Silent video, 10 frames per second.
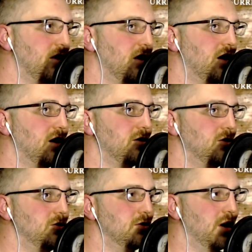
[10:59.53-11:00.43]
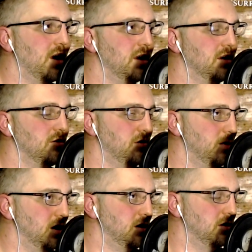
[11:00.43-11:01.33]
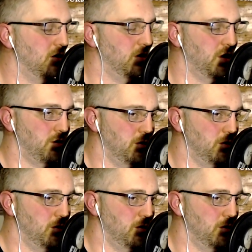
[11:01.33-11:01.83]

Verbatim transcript: uh, who had contributed to going through